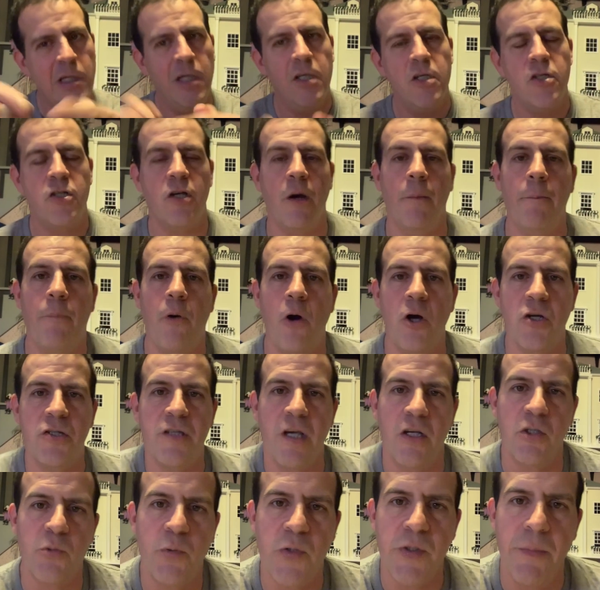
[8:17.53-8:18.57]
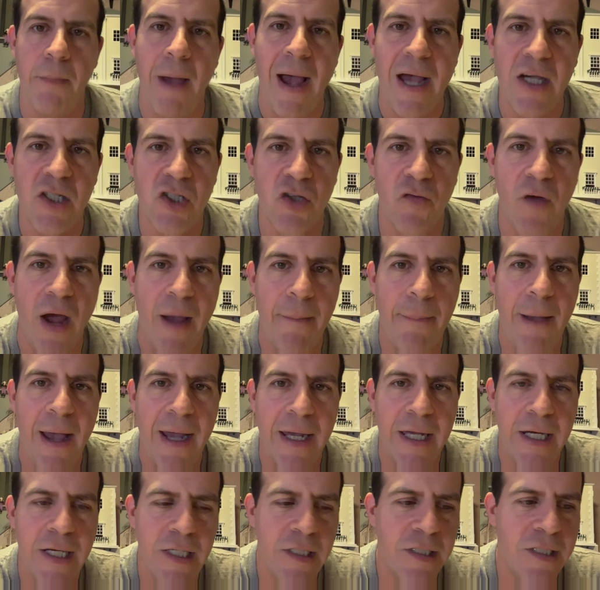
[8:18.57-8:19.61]
Something Parcells was a master at back
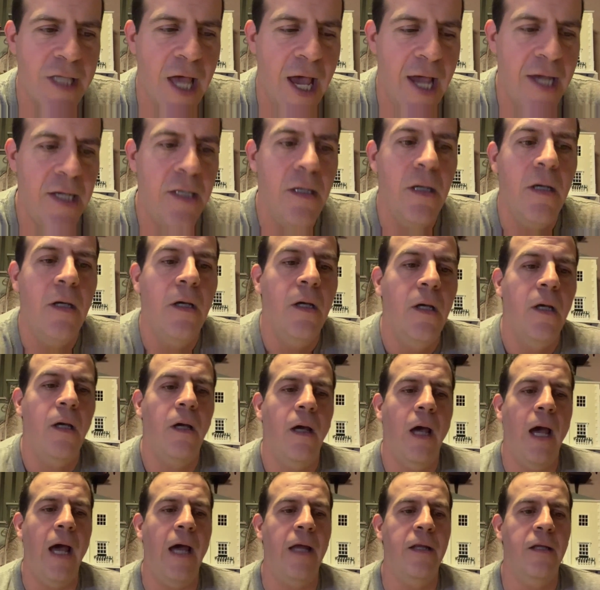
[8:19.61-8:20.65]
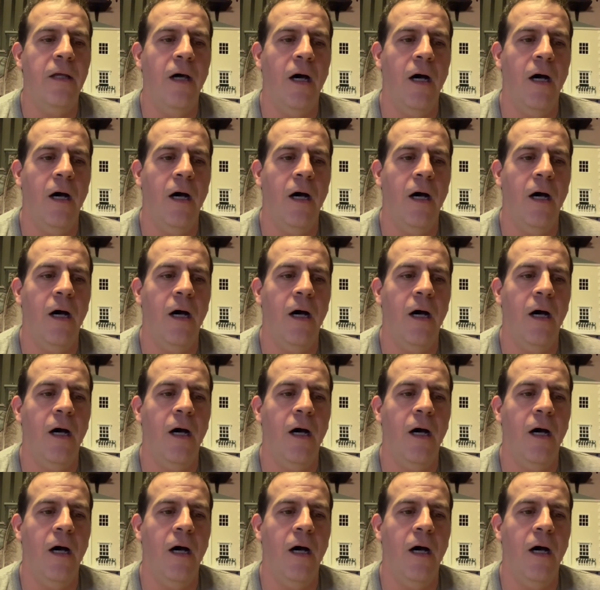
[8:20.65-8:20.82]
in his day. And